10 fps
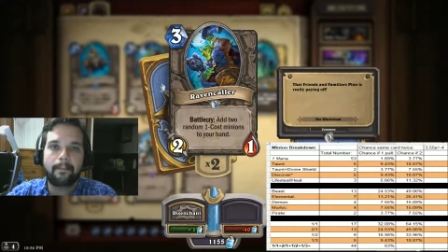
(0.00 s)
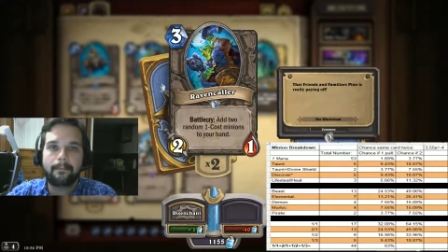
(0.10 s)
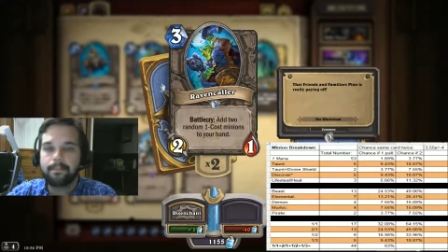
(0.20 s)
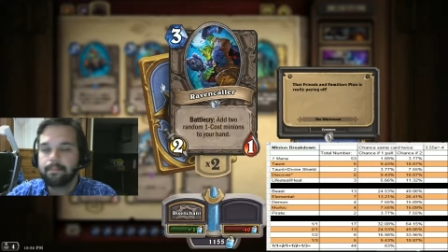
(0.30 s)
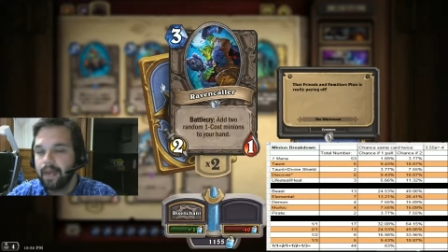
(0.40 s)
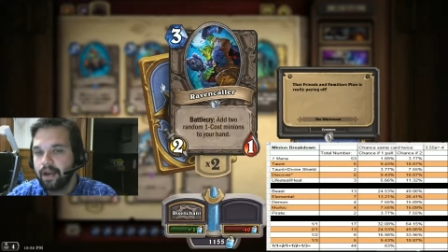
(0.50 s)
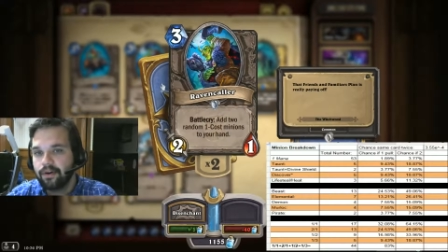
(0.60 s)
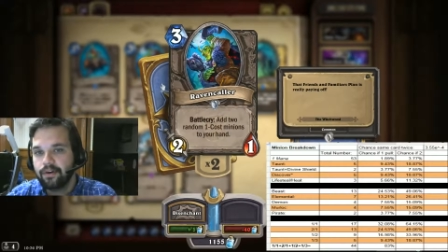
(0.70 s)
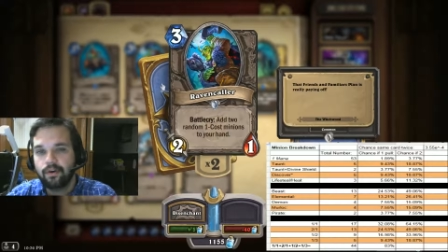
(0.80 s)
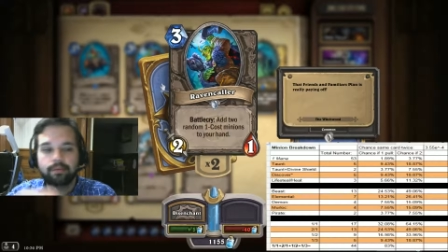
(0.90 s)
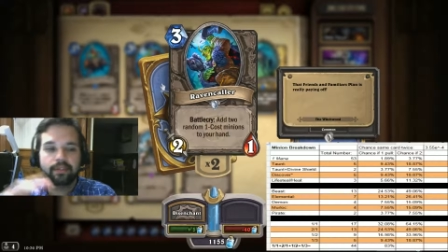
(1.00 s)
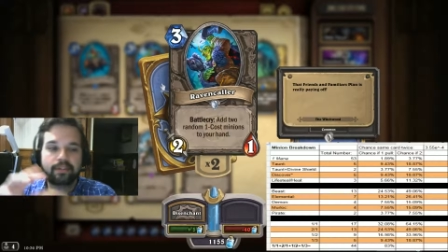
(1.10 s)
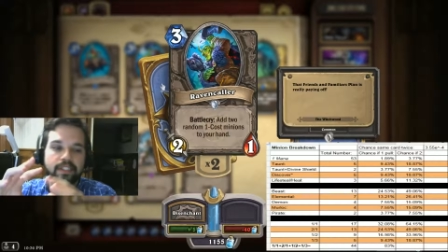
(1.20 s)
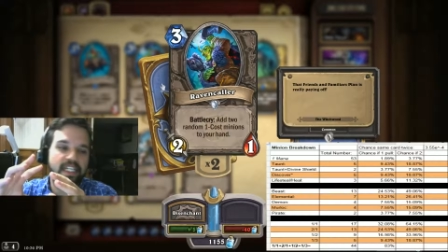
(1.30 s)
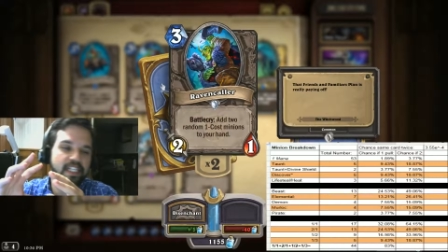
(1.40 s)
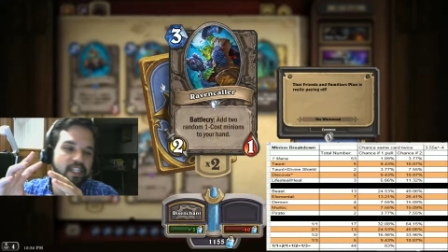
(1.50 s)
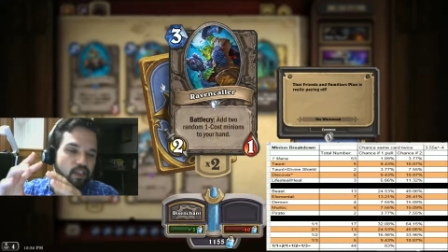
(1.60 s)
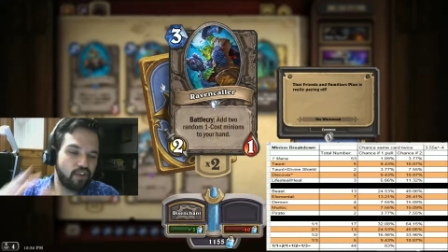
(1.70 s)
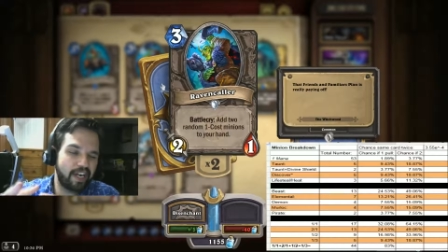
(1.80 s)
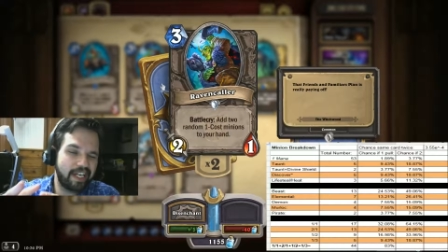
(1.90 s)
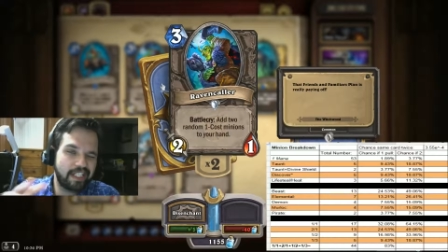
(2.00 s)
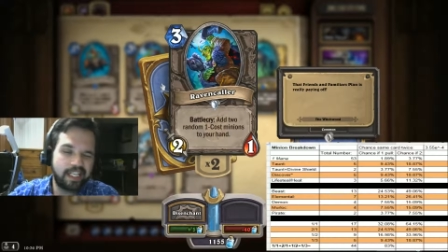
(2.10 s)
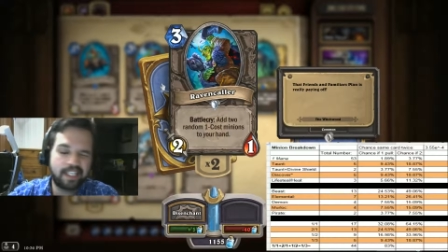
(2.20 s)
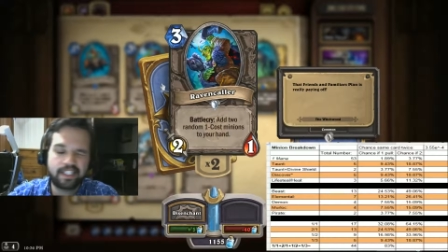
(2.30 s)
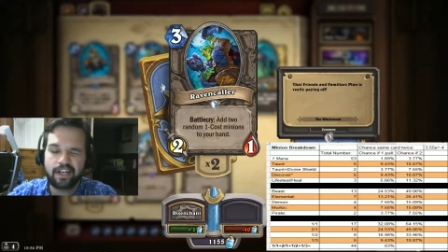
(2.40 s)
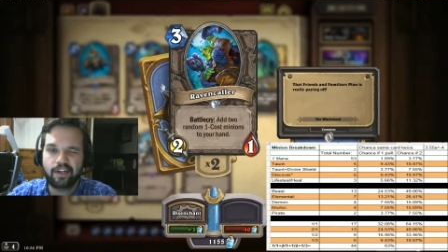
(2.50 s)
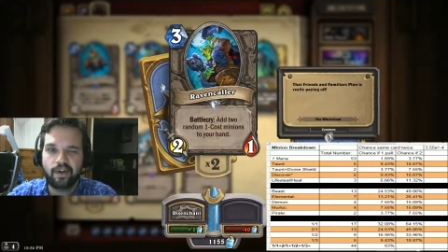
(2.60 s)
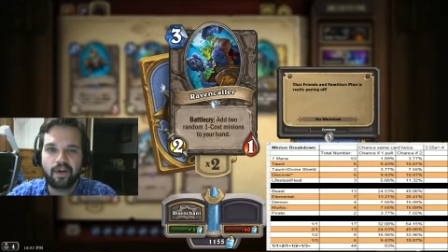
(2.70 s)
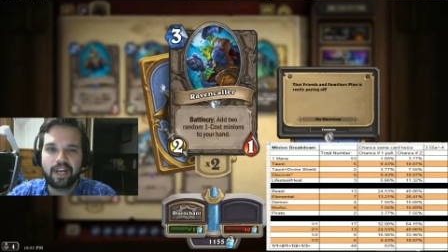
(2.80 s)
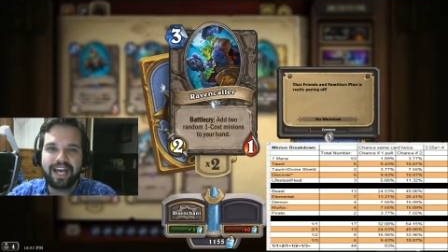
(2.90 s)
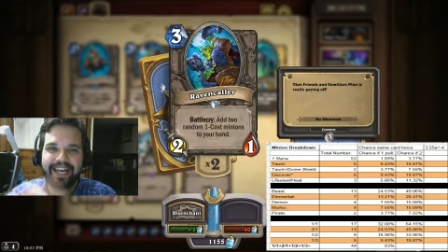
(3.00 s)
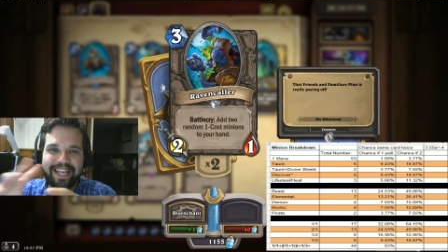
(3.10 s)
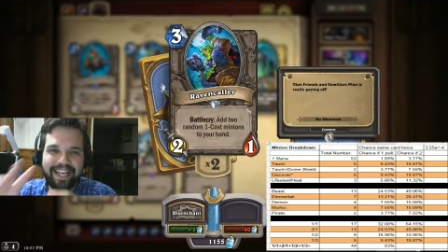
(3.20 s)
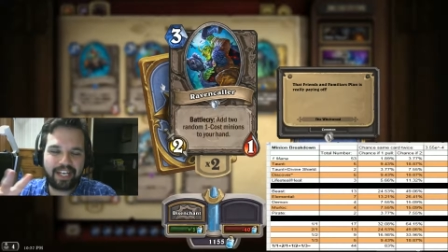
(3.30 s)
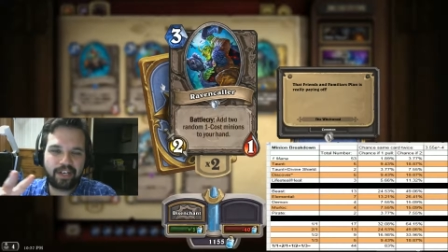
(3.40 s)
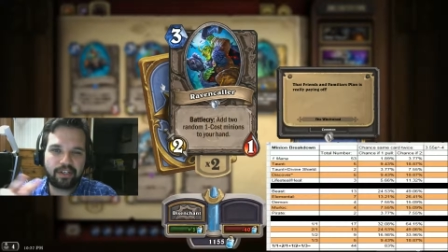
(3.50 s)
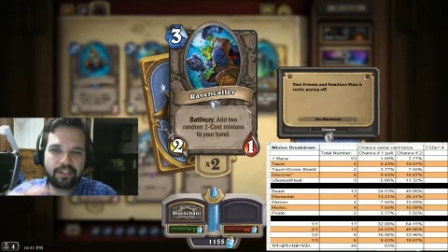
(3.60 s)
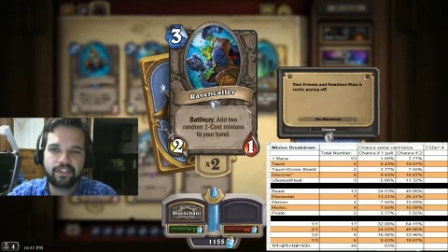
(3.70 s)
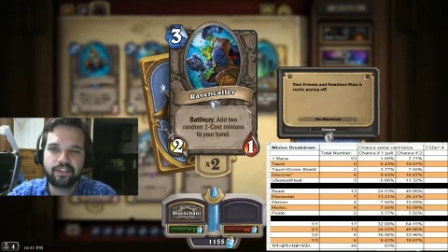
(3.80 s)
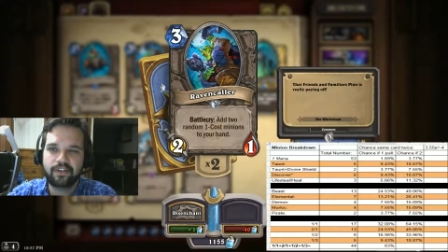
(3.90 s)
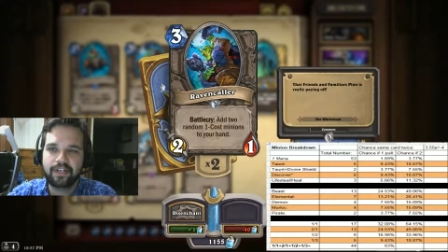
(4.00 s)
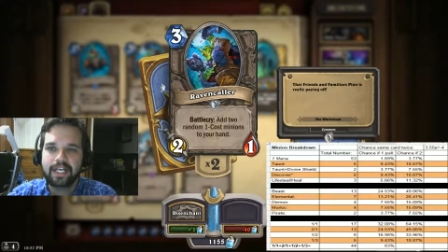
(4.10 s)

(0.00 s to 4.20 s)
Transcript: paranormals, the strange things that are going on in Hearthstone.